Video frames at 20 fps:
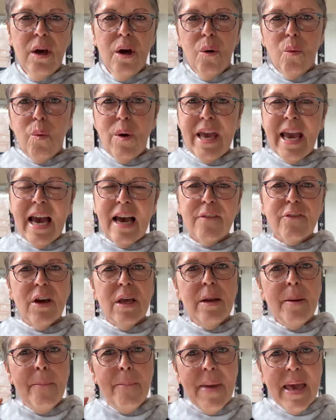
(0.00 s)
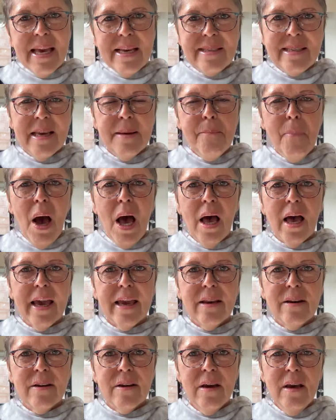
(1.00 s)
We have an amazing
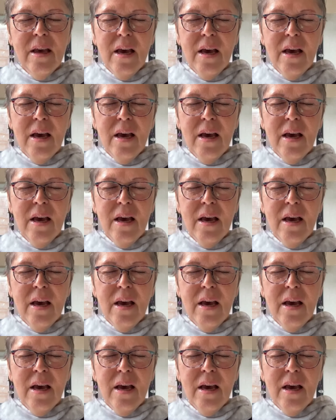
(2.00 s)
mind.